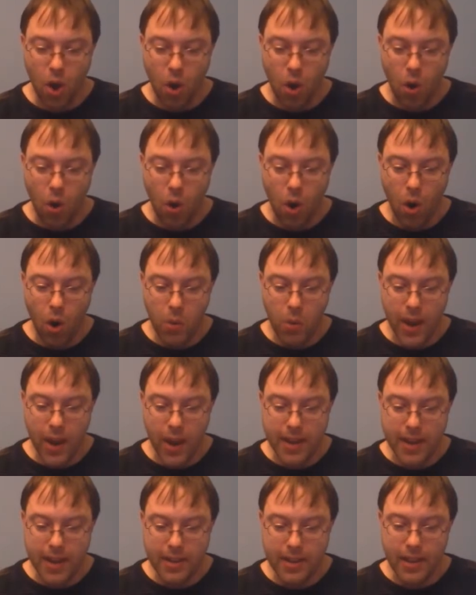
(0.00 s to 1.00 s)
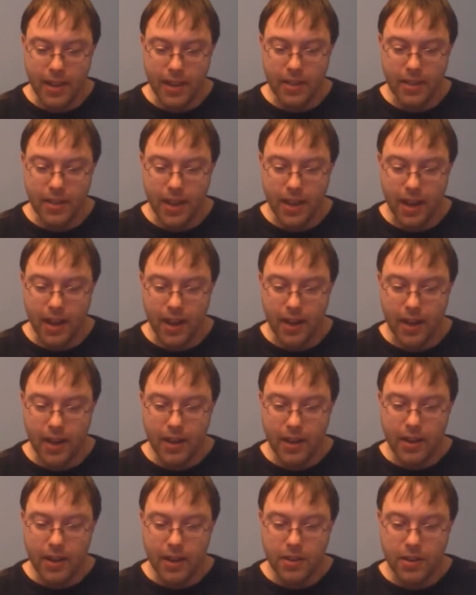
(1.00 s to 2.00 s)
or when the
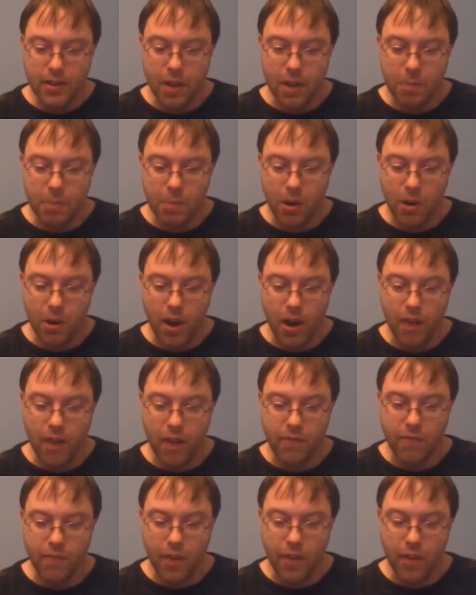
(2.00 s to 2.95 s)
number of